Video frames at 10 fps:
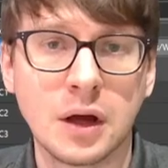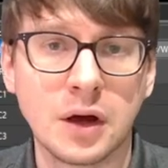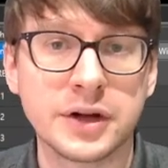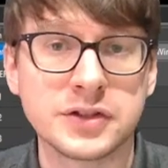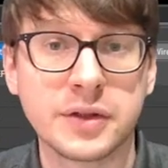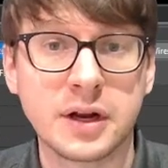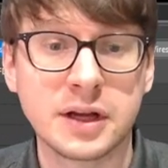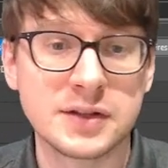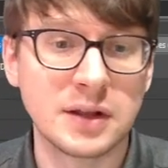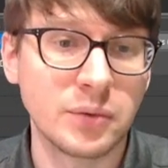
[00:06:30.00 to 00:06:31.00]
All right, so the
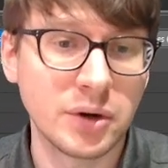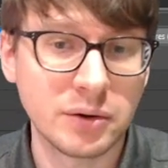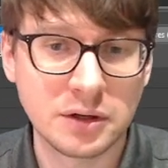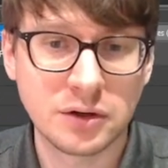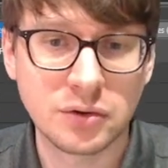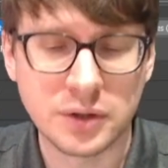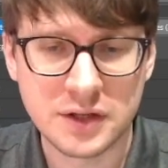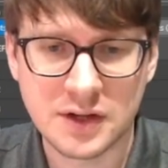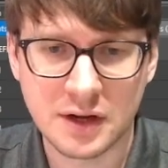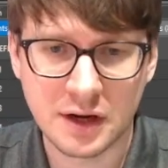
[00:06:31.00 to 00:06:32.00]
next thing that we're going to do is
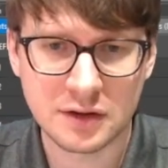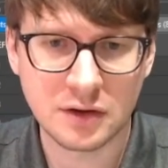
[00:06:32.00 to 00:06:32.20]
connect